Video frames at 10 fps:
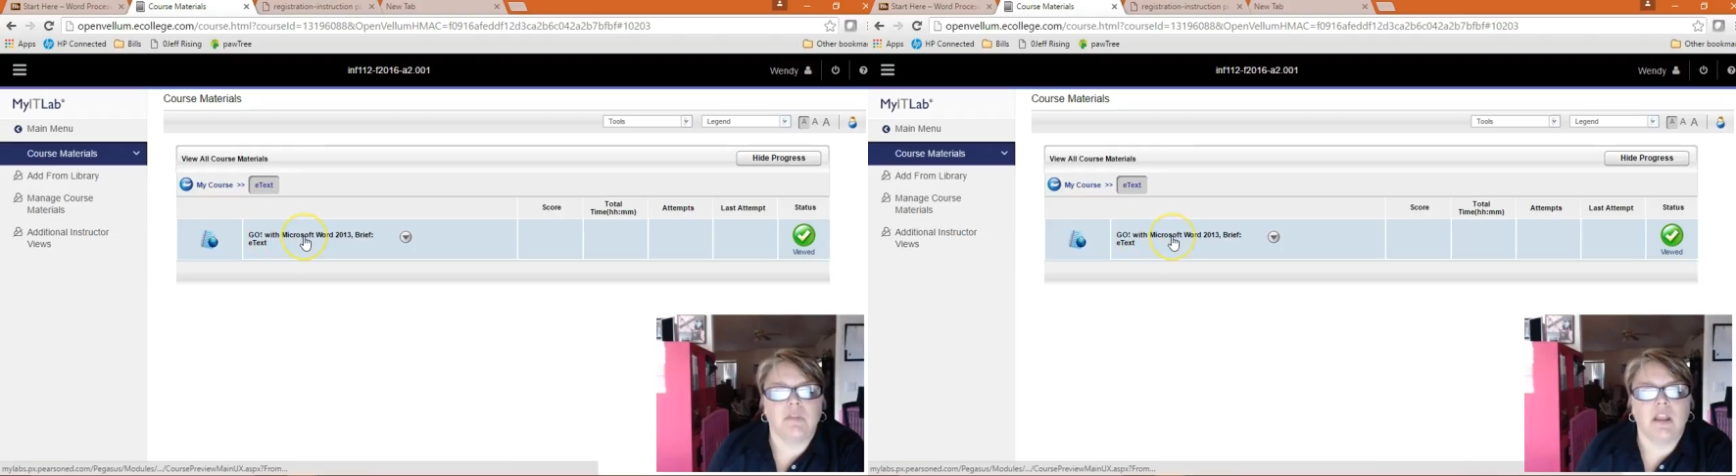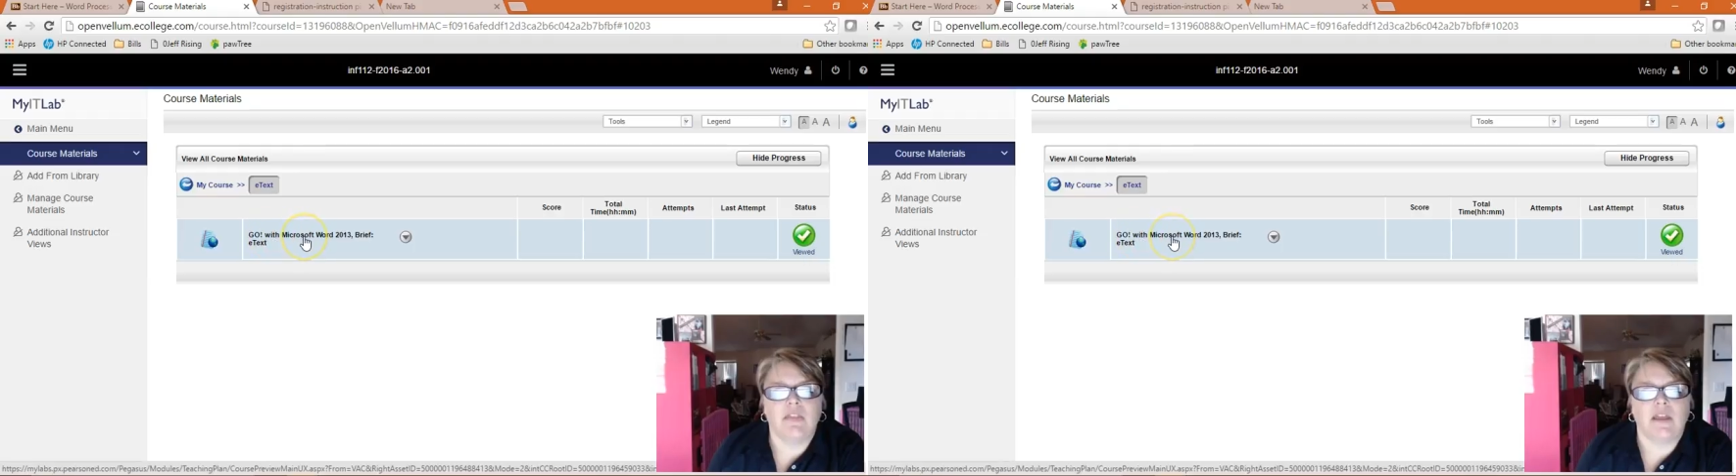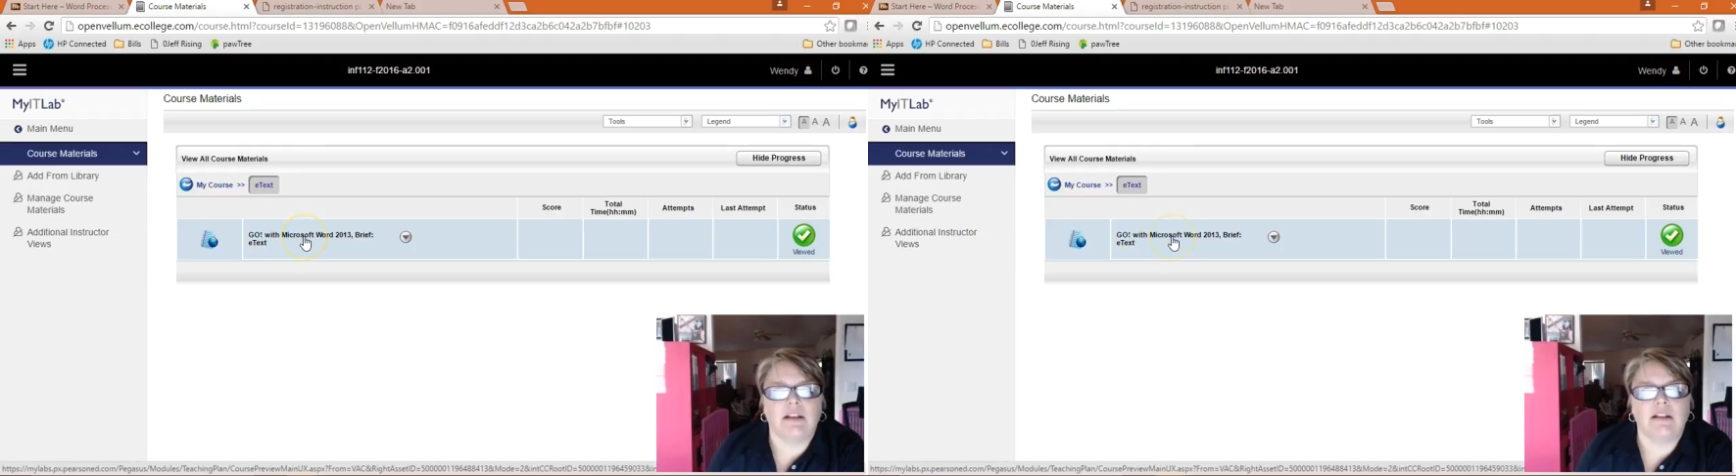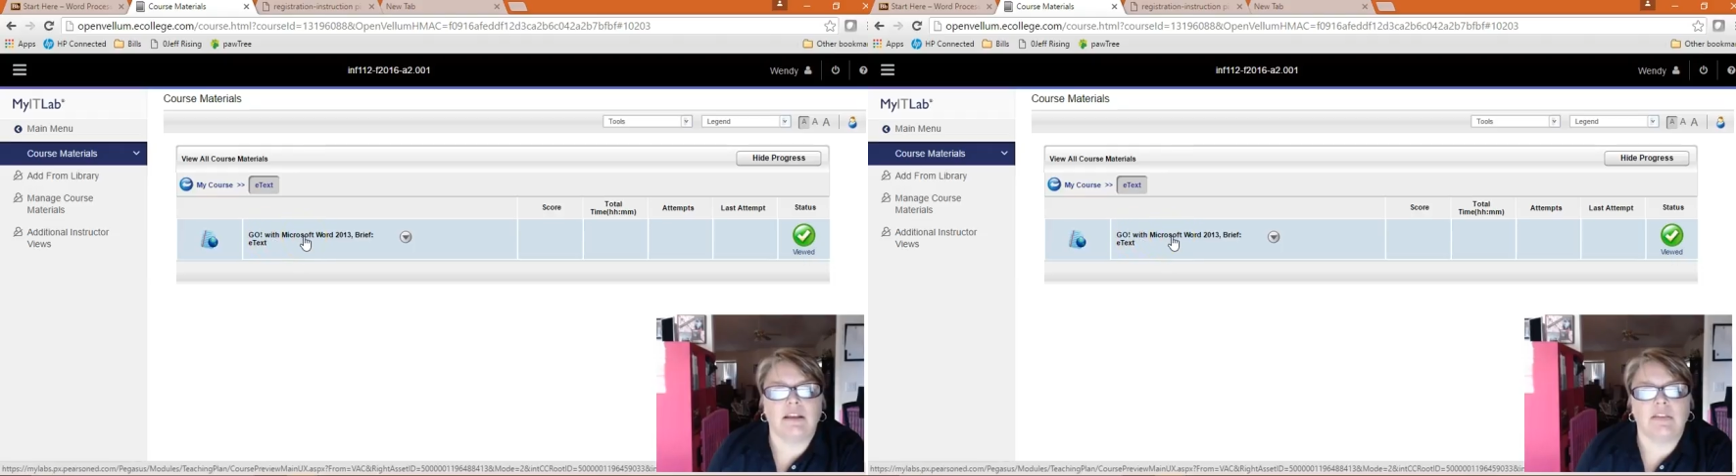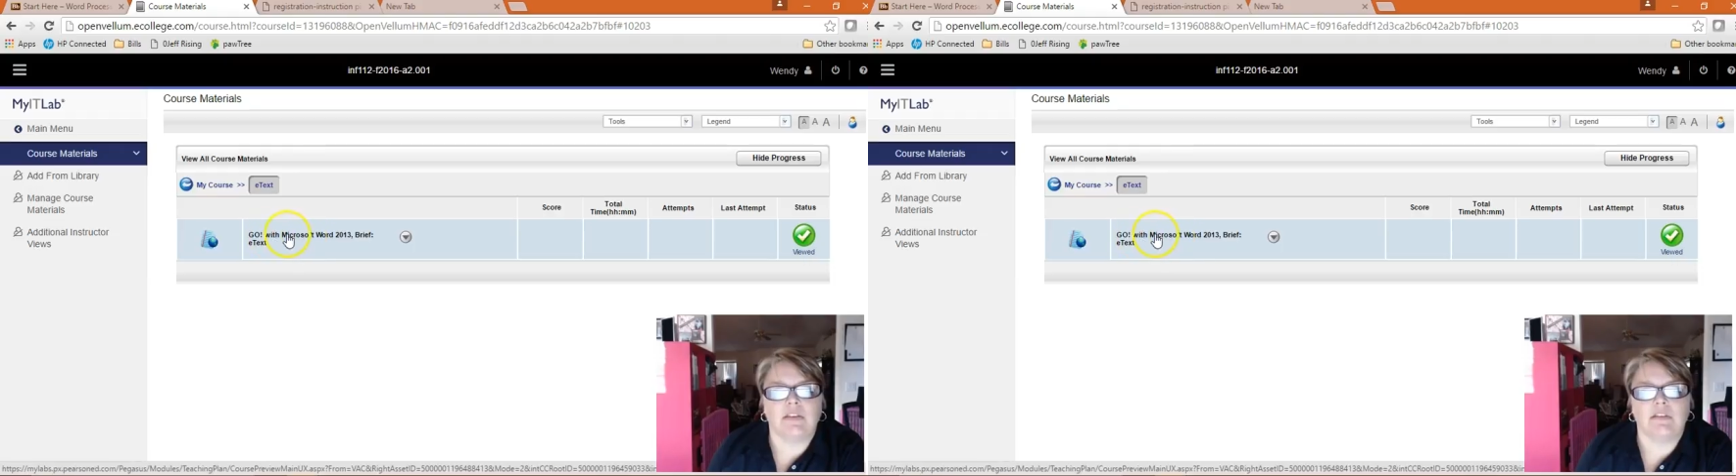and then
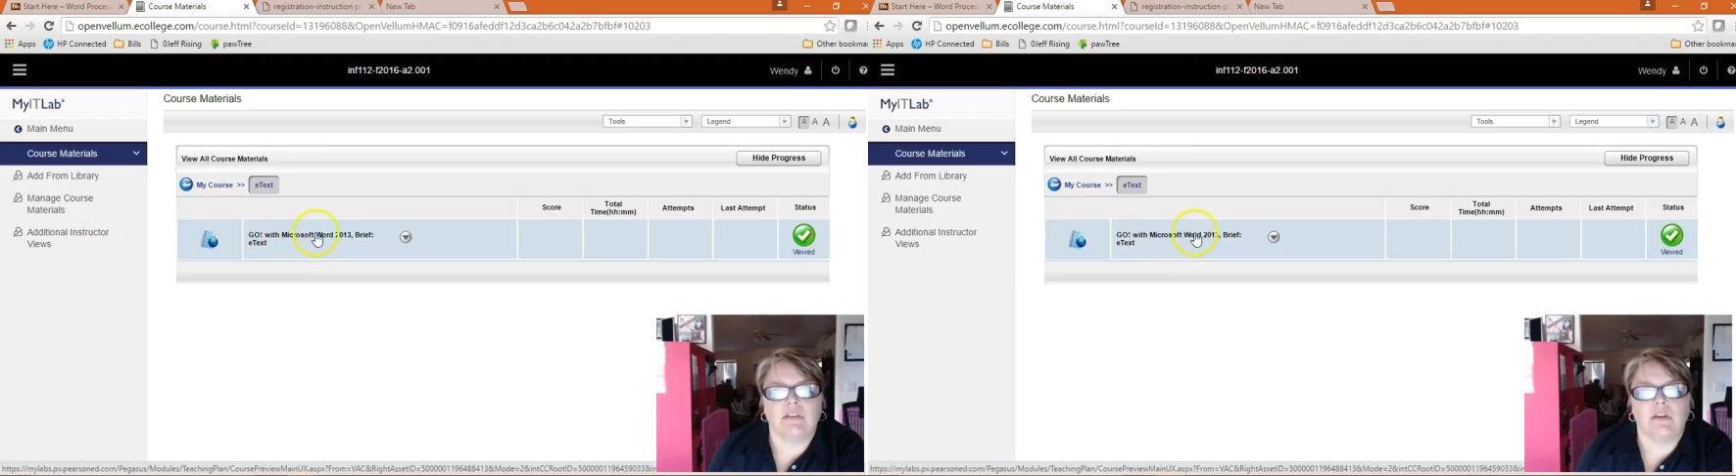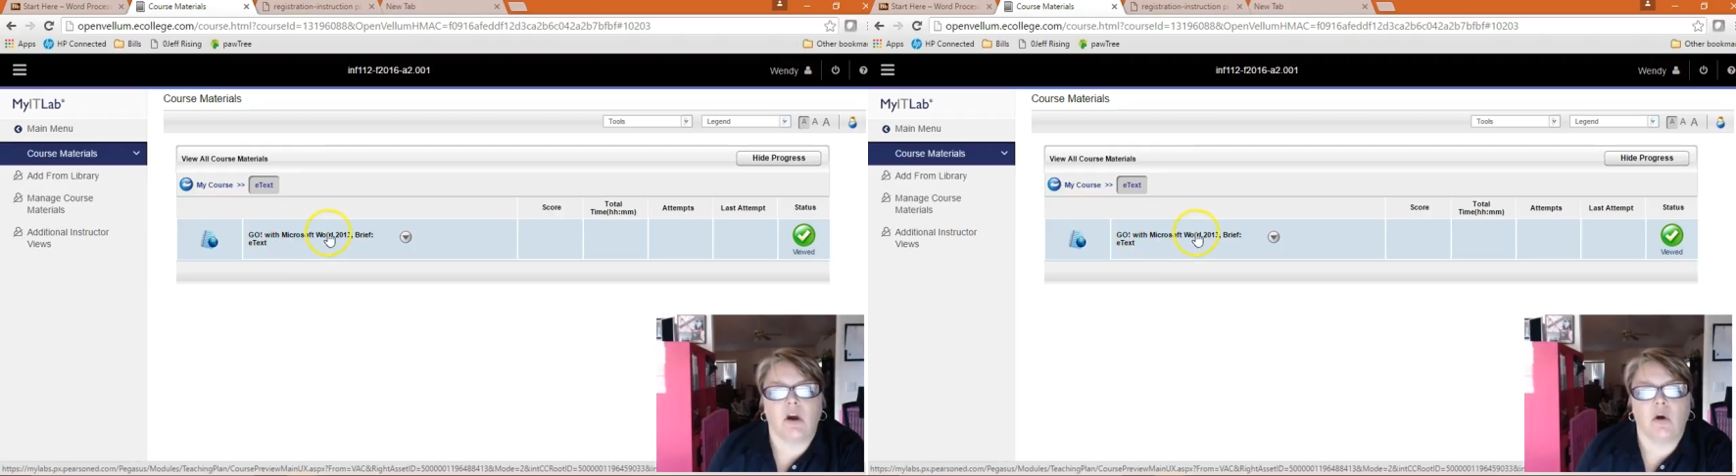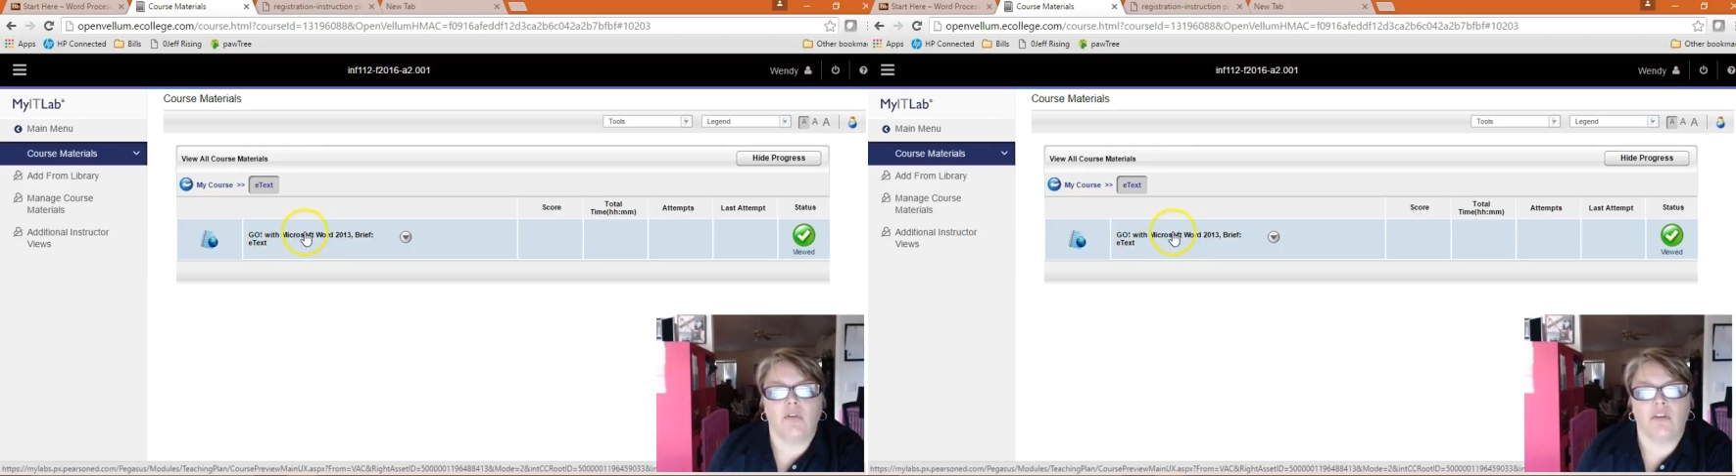click this go,